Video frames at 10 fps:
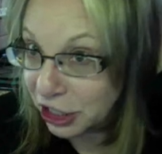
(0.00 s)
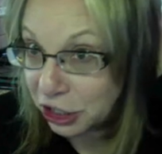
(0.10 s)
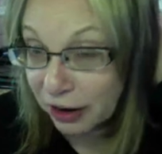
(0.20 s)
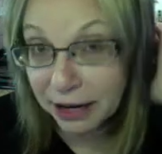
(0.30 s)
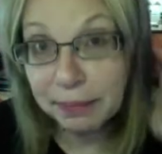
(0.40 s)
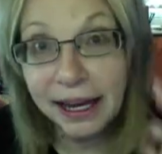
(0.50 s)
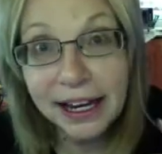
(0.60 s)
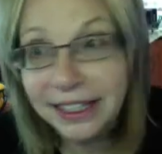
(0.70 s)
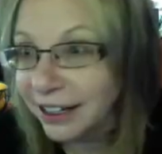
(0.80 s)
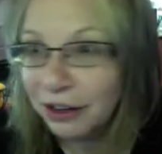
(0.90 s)
Just dried
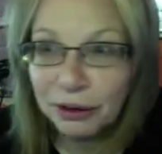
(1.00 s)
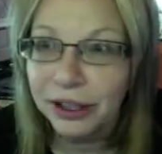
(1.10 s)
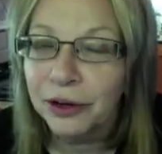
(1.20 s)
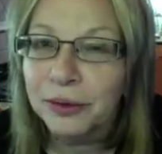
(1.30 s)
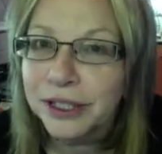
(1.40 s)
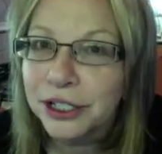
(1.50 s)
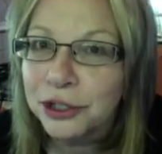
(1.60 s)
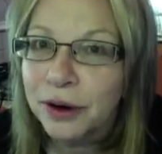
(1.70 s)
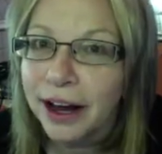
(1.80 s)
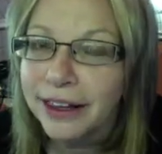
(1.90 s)
paint and acrylic, once it's
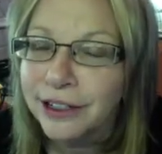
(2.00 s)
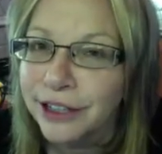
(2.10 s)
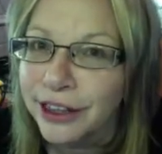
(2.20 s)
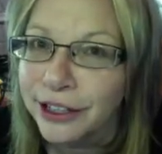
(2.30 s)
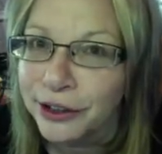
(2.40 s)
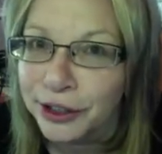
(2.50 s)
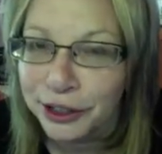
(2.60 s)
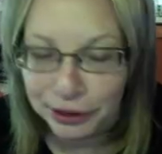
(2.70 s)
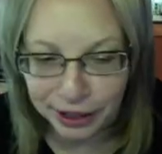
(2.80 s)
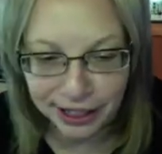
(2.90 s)
dry, there's nothing you can
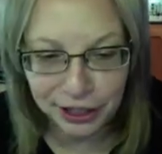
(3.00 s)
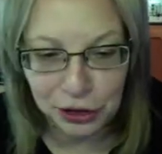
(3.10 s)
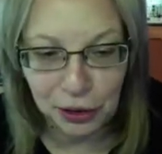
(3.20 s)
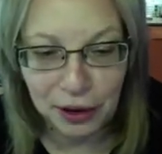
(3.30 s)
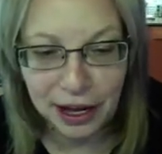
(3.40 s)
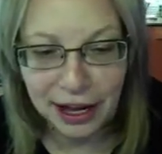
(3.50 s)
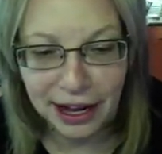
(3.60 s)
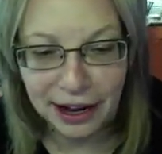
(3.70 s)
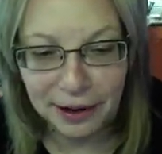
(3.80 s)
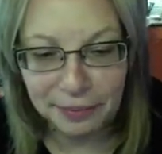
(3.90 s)
do with it. So
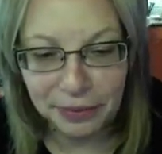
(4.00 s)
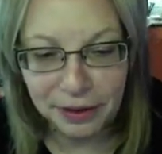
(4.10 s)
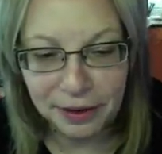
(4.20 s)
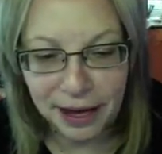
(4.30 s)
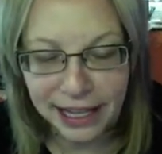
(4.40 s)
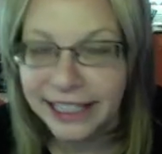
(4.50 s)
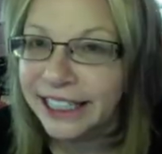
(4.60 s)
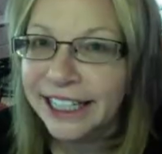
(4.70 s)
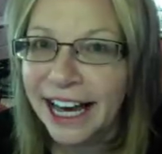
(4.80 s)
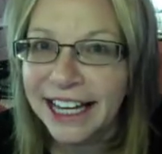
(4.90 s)

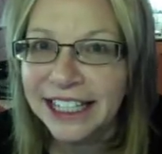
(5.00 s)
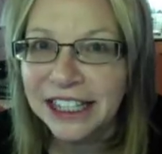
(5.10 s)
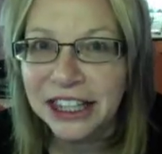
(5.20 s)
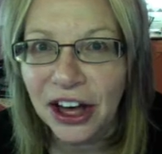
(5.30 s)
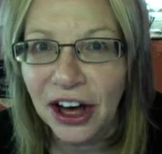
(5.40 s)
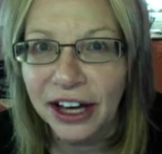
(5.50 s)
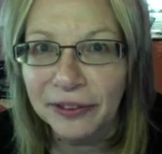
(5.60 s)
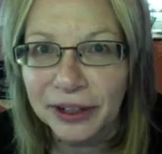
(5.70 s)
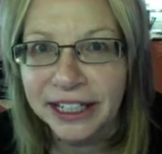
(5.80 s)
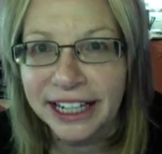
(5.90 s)
until I thought
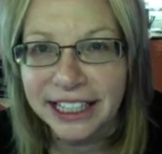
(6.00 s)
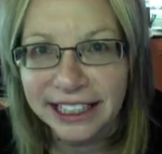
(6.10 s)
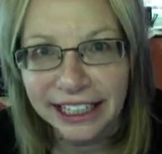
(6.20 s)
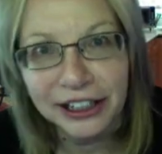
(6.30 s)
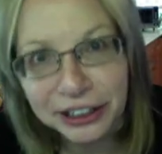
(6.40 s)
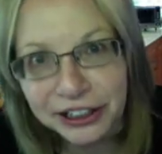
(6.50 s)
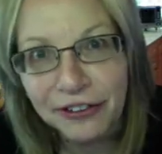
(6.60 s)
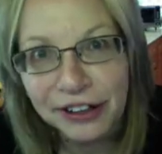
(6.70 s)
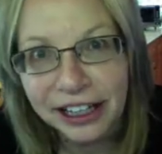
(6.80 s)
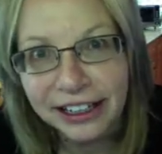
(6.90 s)
one day that they looked an
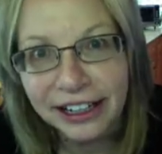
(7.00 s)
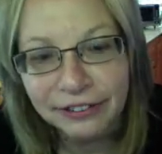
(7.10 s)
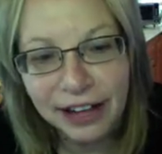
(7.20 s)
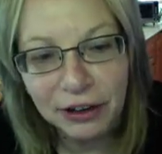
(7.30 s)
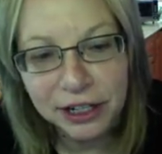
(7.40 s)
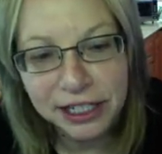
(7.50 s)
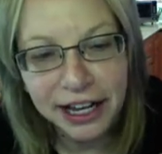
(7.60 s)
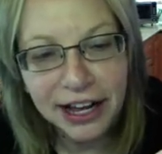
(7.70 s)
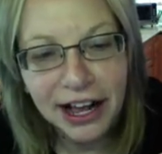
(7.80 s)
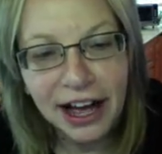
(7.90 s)
awful lot like flowers.
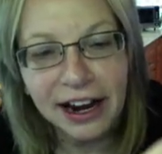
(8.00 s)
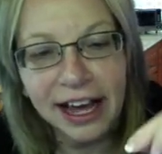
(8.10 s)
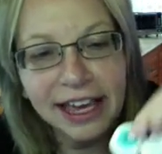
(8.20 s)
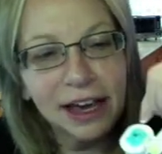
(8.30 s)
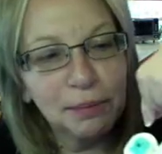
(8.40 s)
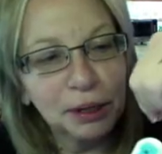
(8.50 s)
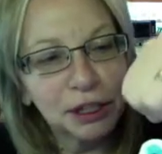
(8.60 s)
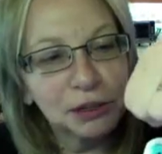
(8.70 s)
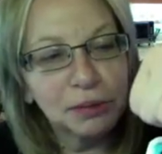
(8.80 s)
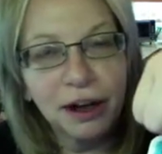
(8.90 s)
I can't peel
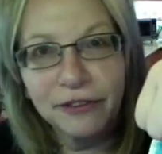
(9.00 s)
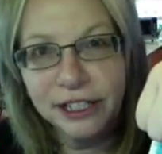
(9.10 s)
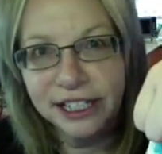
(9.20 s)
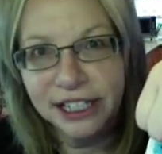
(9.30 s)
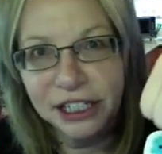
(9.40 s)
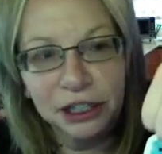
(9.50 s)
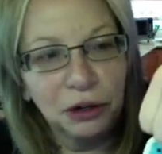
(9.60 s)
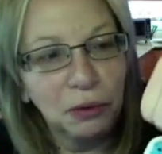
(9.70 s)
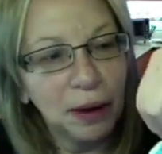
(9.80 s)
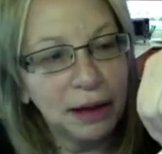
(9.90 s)
this one off because it's
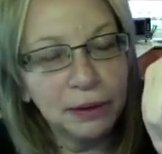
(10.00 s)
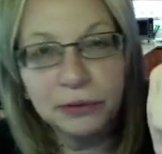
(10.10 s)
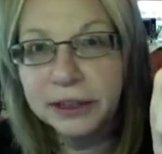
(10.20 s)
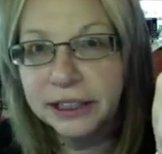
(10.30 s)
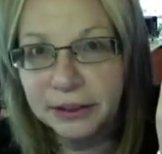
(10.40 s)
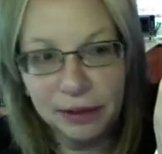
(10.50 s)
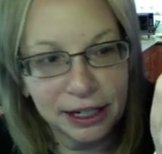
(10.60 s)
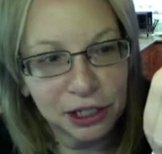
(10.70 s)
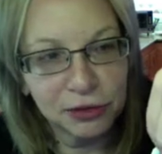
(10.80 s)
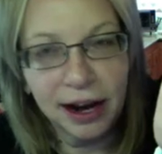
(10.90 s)
still wet, but really
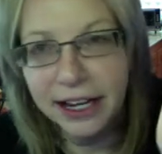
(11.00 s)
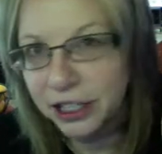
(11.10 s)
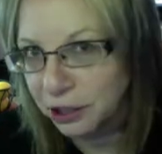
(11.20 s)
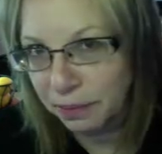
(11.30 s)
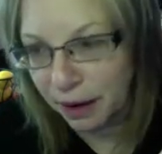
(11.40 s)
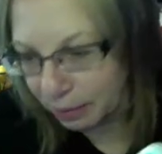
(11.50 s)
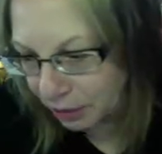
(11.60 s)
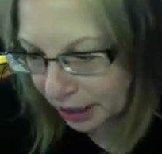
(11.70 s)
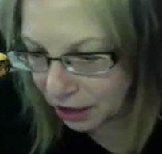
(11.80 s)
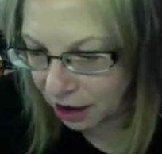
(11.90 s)
when it's dry, it just pops
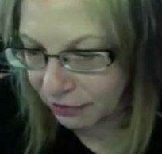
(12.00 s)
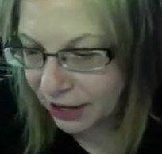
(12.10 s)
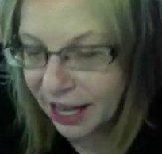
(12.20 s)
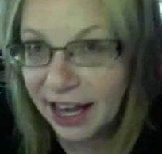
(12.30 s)
right off.